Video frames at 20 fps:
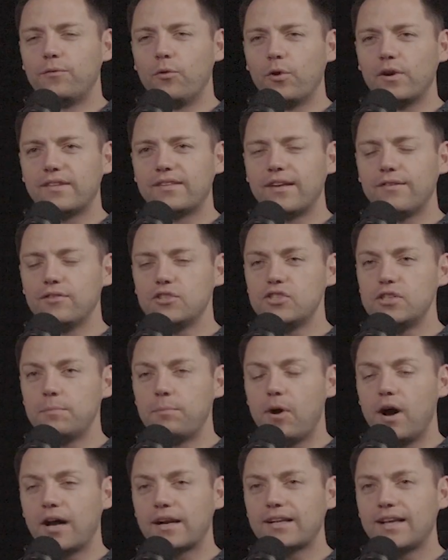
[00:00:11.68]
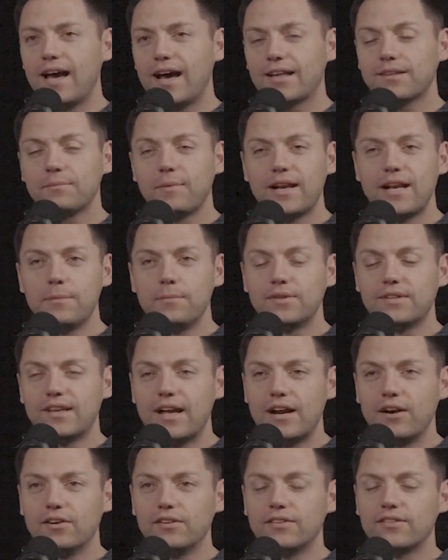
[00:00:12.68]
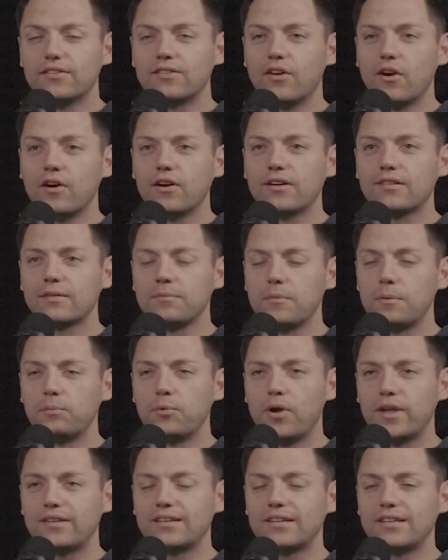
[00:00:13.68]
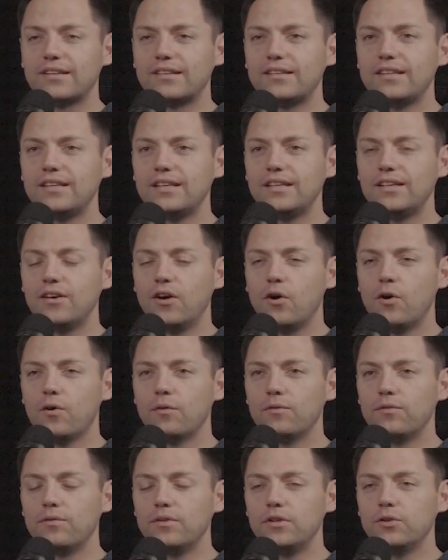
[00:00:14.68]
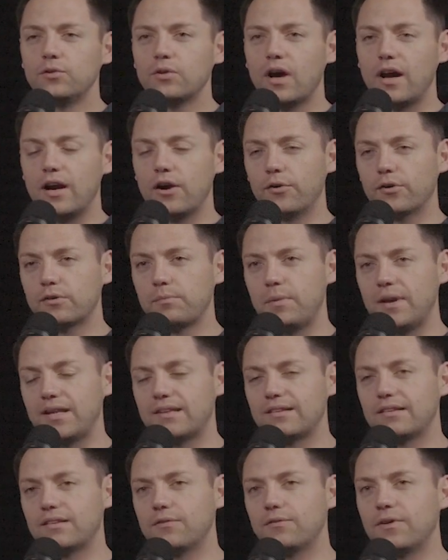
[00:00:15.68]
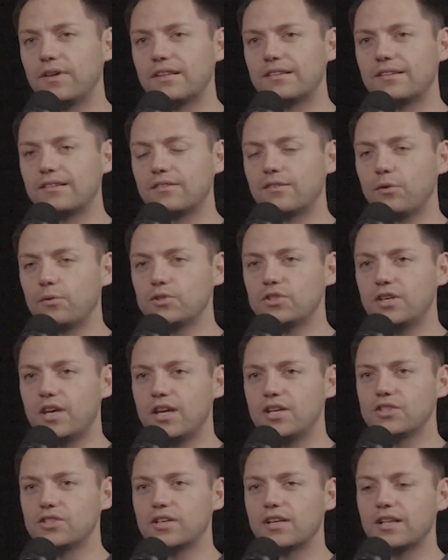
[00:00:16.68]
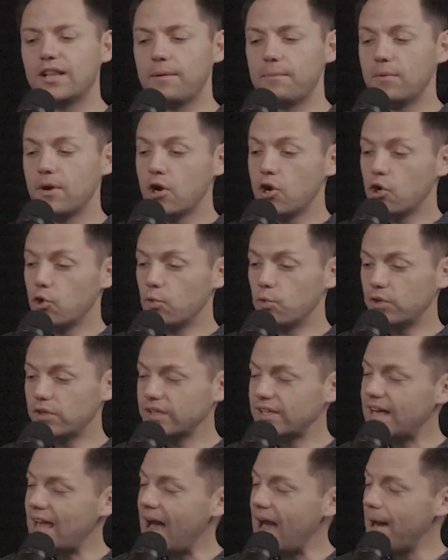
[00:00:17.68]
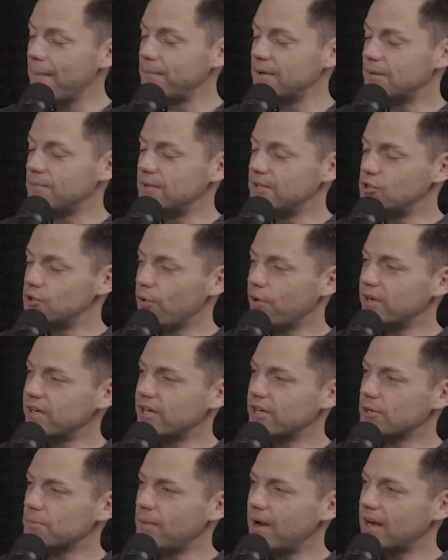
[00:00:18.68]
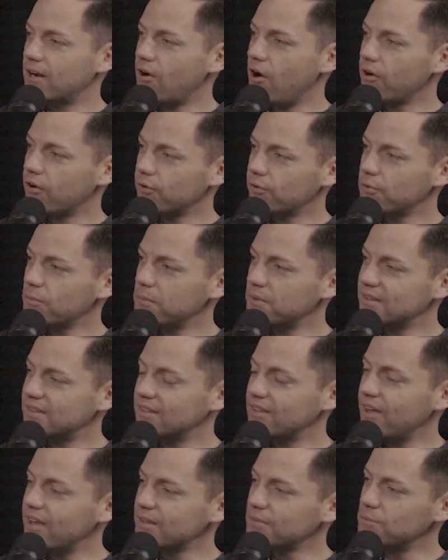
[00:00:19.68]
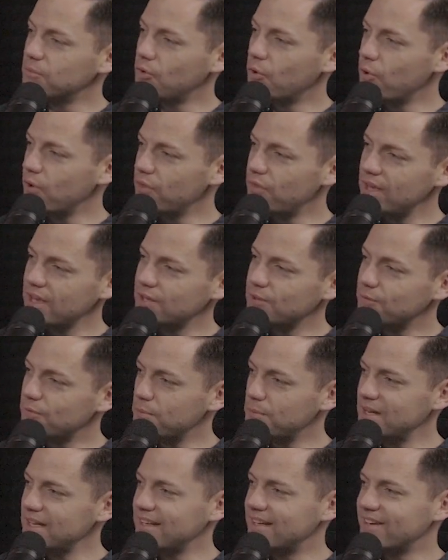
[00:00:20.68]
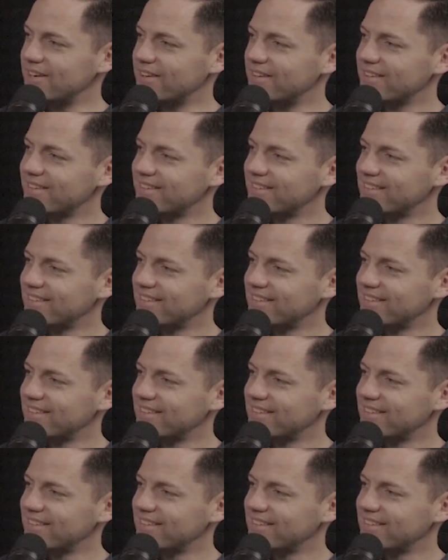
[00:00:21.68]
the 47G podcast. My name is Aaron Starks. I'm the president and CEO of the Utah Aerospace and Defense Association, and I'm really happy to be joined here by Congresswoman Celeste Maloy. Thank you for being here.